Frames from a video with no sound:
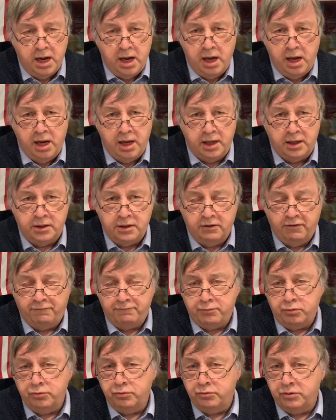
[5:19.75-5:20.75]
And
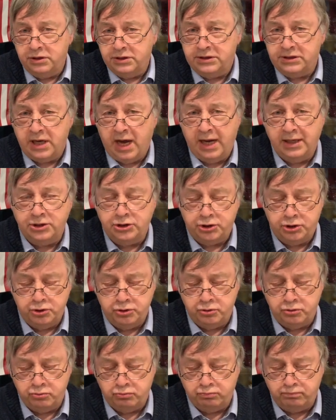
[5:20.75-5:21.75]
if Putin decides
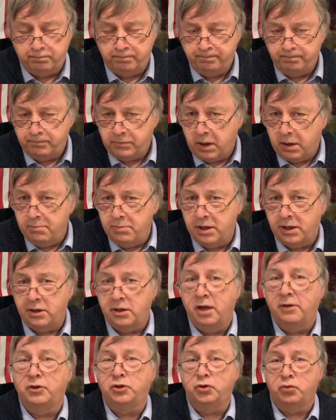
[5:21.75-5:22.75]
to commit
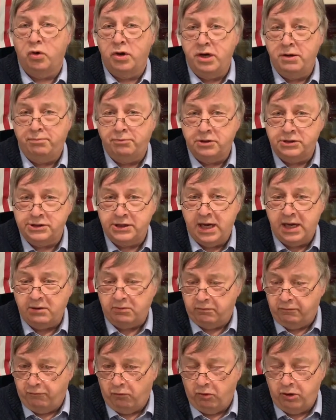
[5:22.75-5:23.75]
another 20%
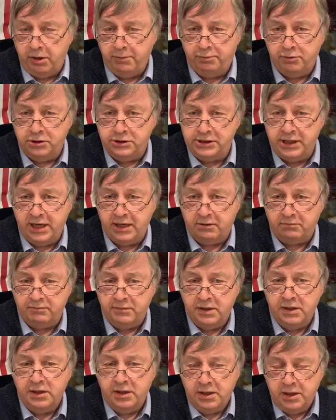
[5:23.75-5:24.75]
or 40%,
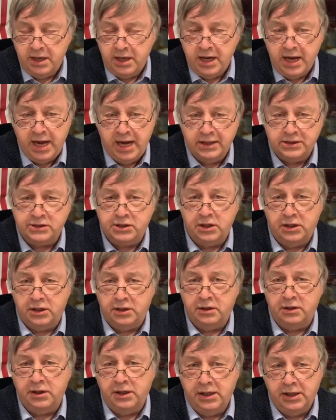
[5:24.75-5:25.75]
it's
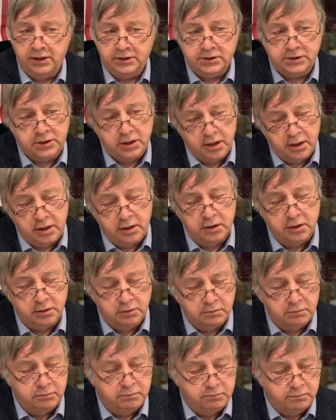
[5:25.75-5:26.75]

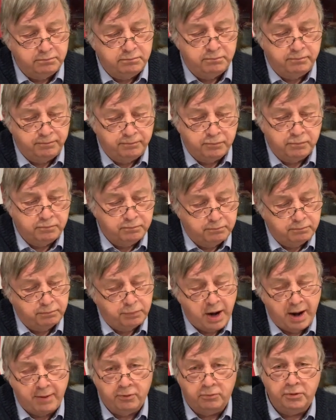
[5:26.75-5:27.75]
gonna
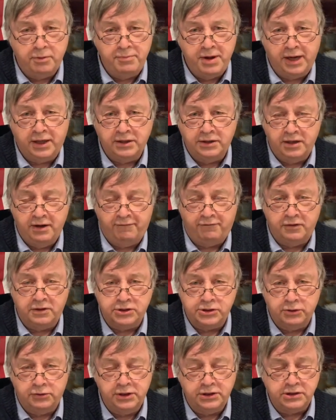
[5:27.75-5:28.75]
probably make a
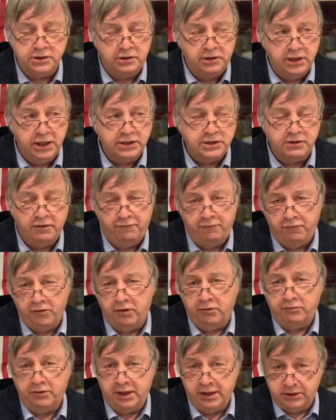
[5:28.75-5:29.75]
difference. So it's a
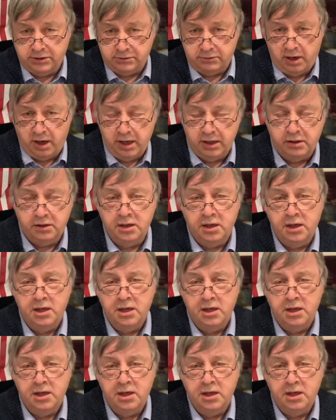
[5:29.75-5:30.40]
foot race, right?